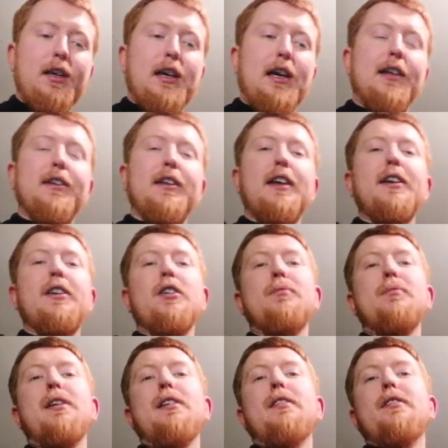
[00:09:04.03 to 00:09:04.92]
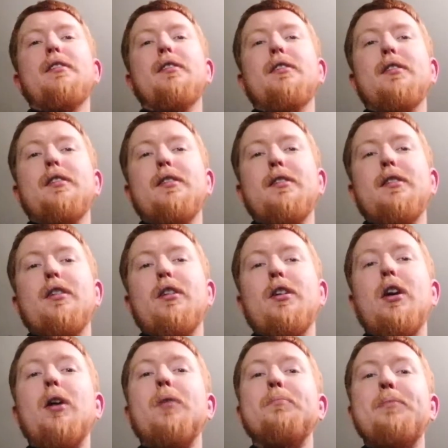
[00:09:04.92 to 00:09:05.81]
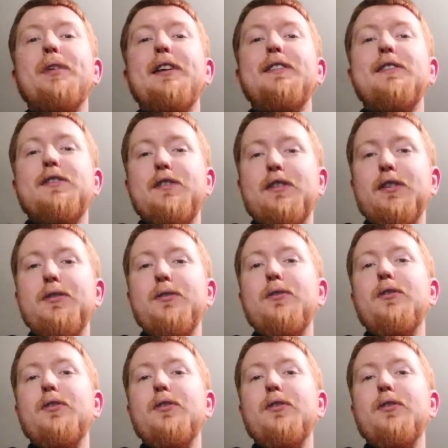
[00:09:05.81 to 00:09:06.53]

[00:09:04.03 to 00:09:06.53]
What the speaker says: and they come in on beats 2,